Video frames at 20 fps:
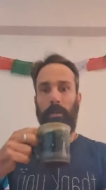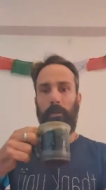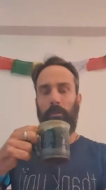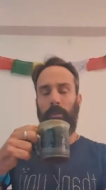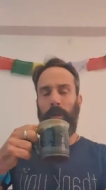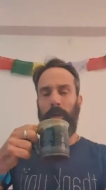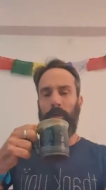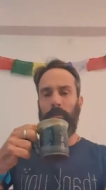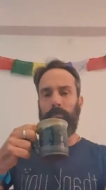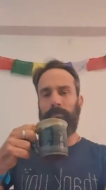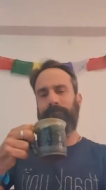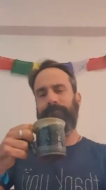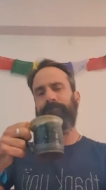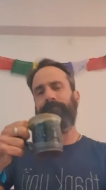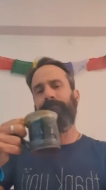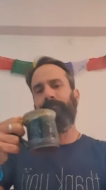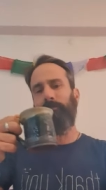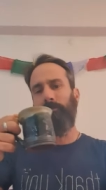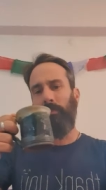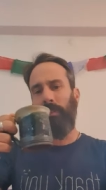Well,
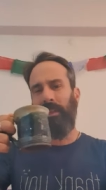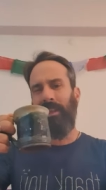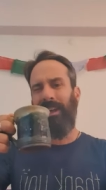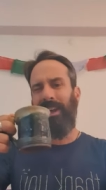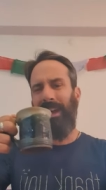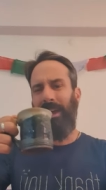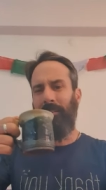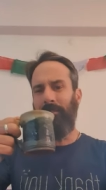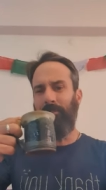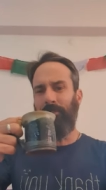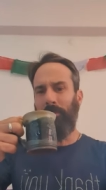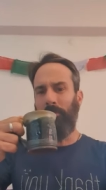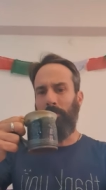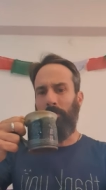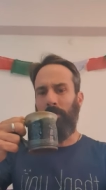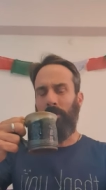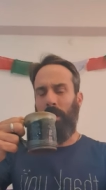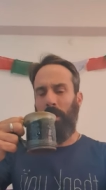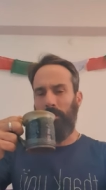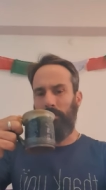I have
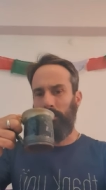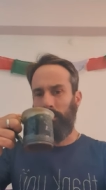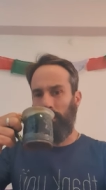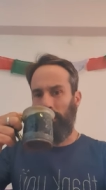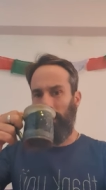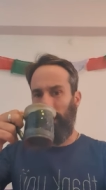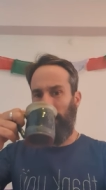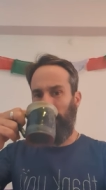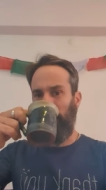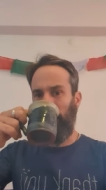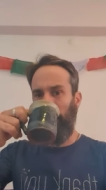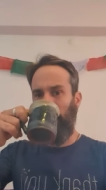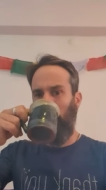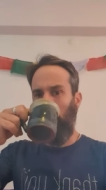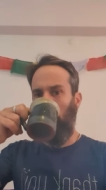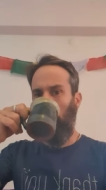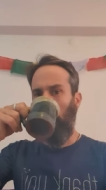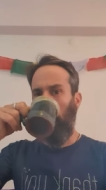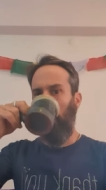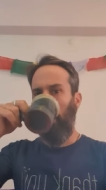some thoughts on that.
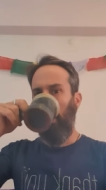Now,